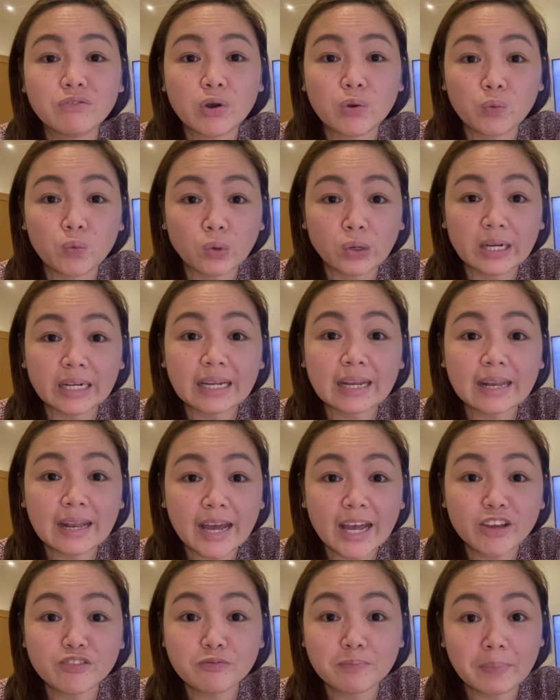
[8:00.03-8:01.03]

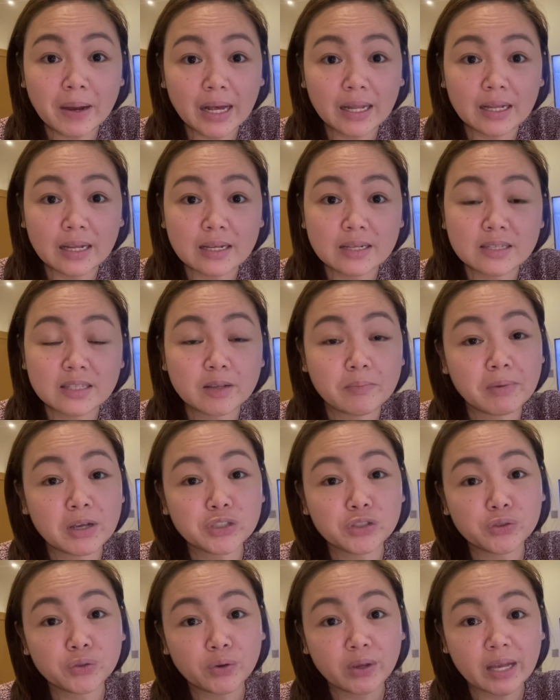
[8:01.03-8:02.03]
work-life balance.
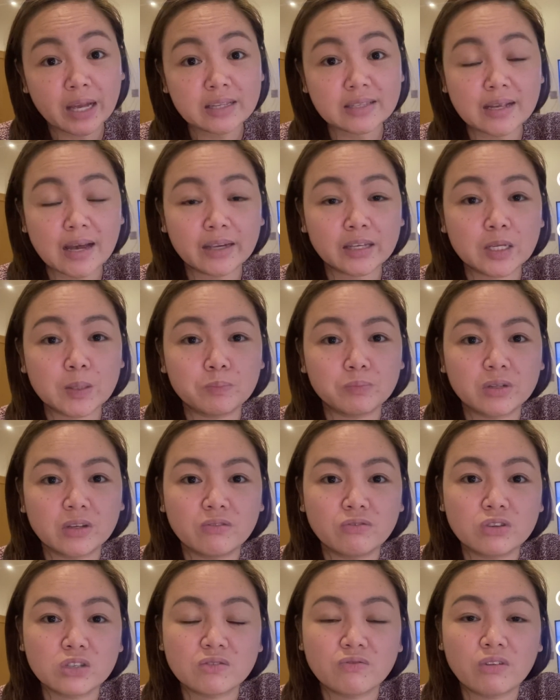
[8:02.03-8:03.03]
Na-mention ko yan sa aking
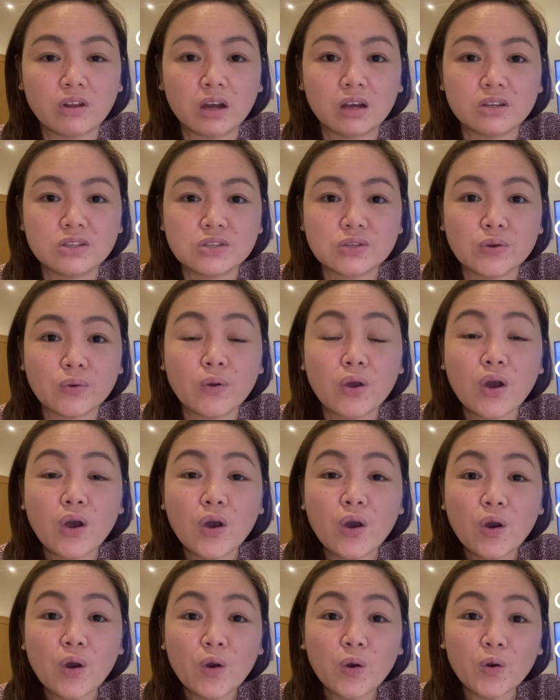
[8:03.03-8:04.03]
previous vlog. So,
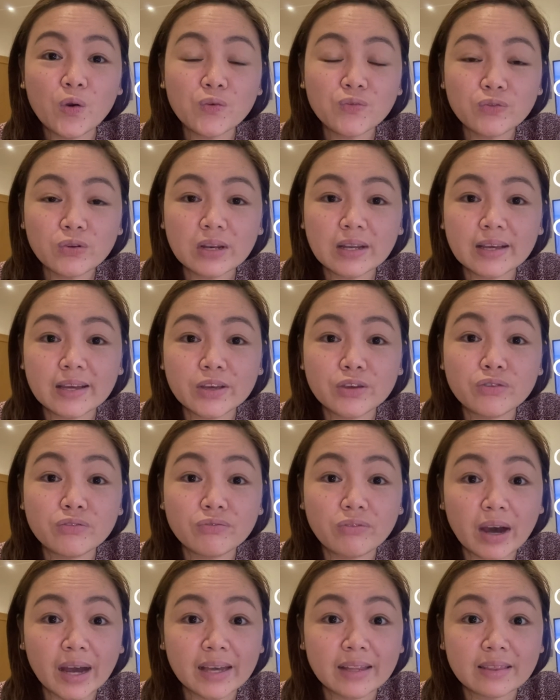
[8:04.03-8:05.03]
hopefully, you
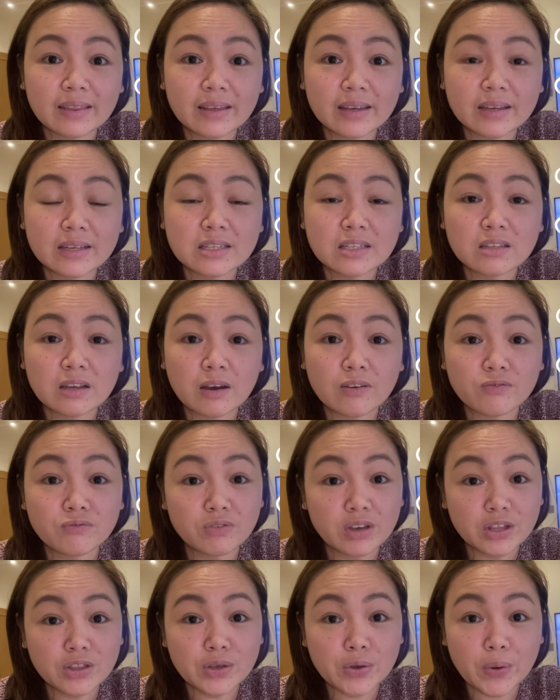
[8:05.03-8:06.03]
find this
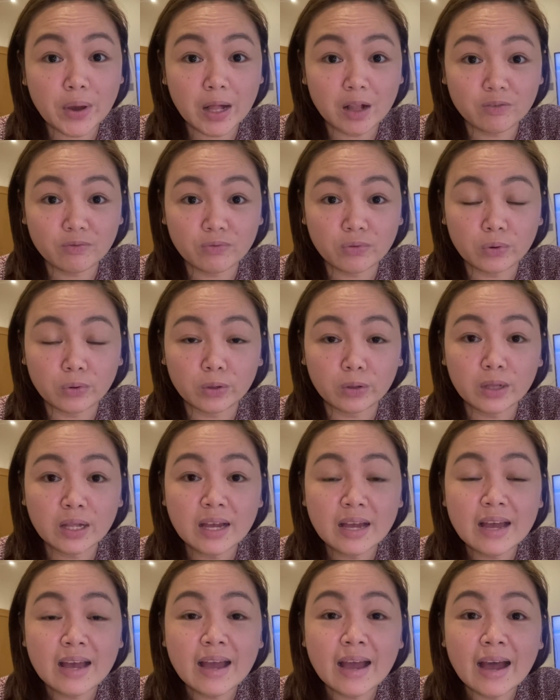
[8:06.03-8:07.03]
video helpful.
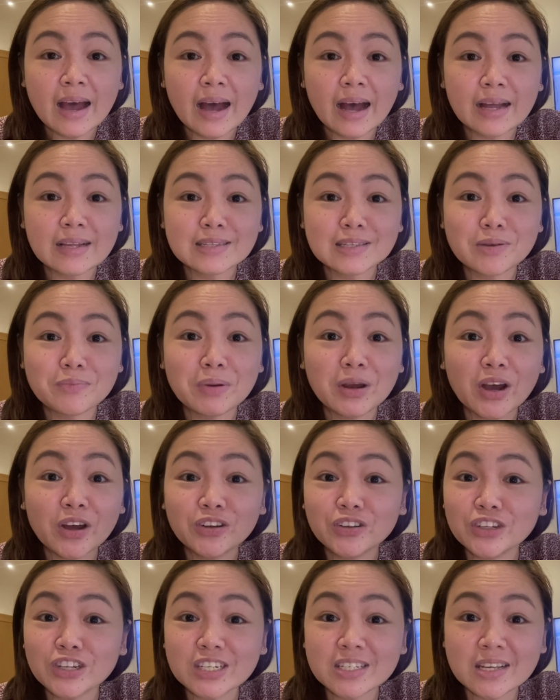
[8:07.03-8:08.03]
At sa mga
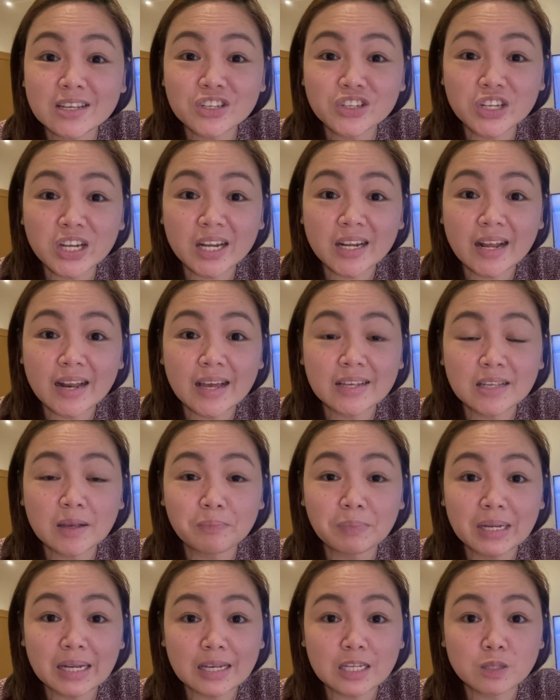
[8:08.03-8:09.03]
nurses siya na nasa
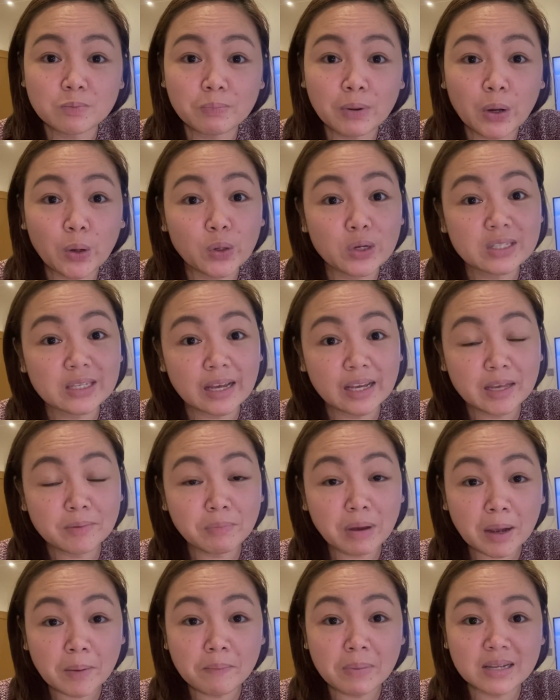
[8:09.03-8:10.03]
Pinas pa or sa
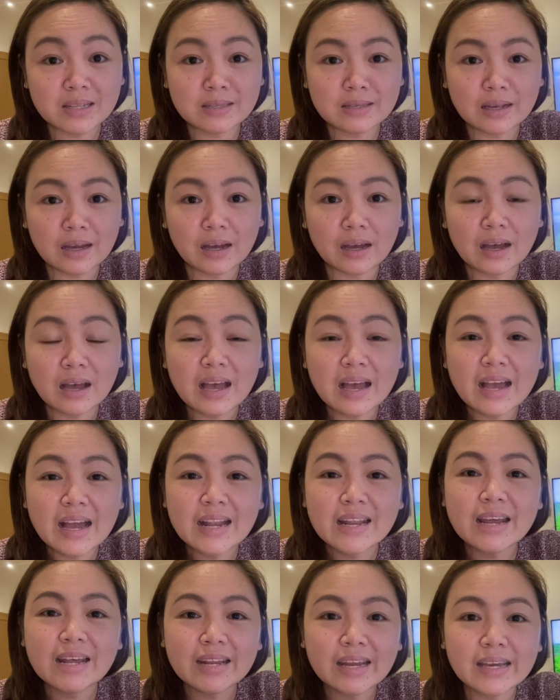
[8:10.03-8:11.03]
ibang bansa
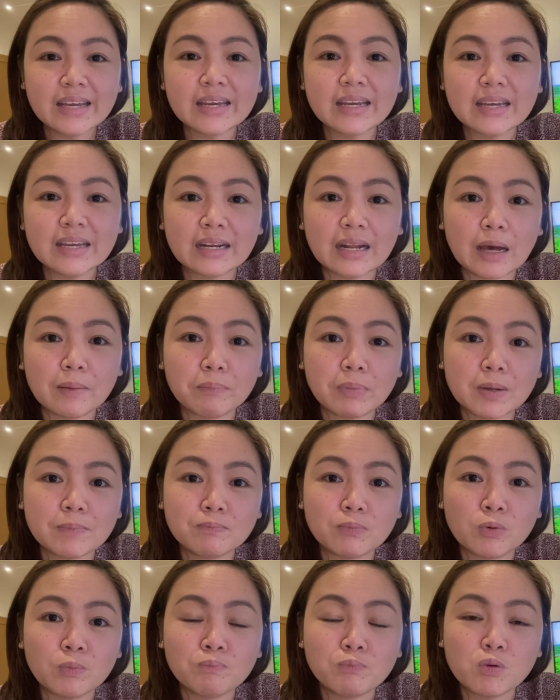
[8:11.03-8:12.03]
na nahihirapan
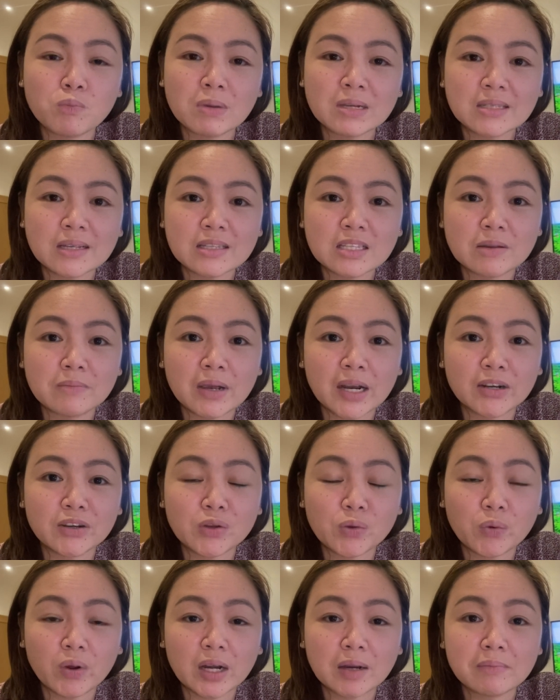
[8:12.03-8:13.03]
pong pumasa sa mga
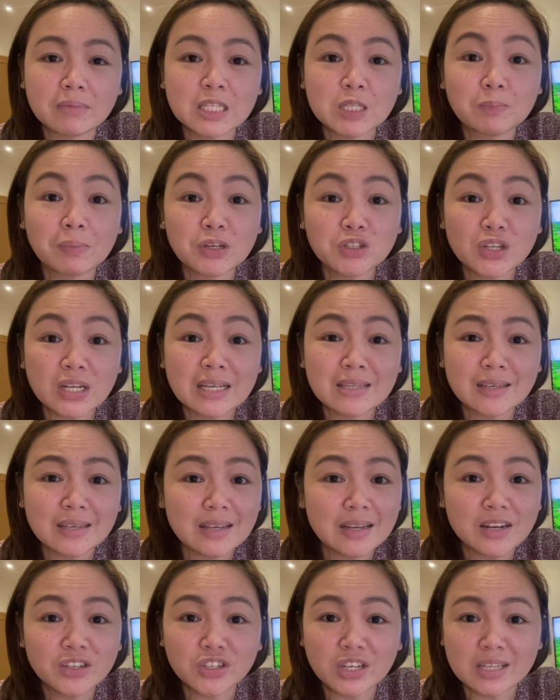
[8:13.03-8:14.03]
requirements, especially sa
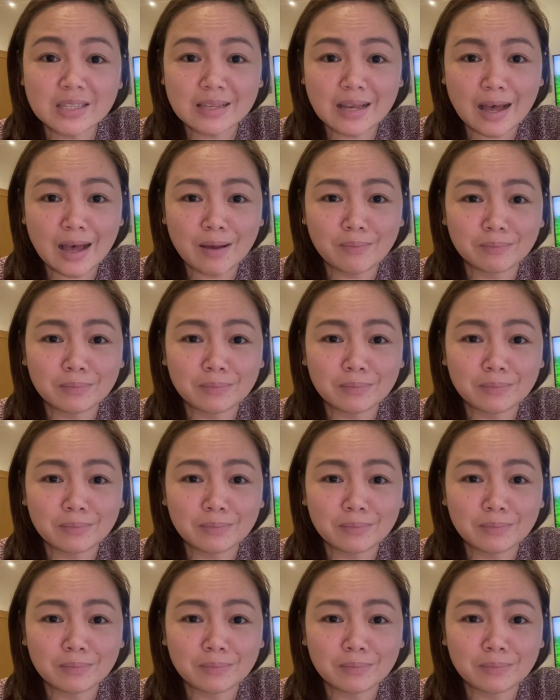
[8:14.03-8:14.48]
English exam,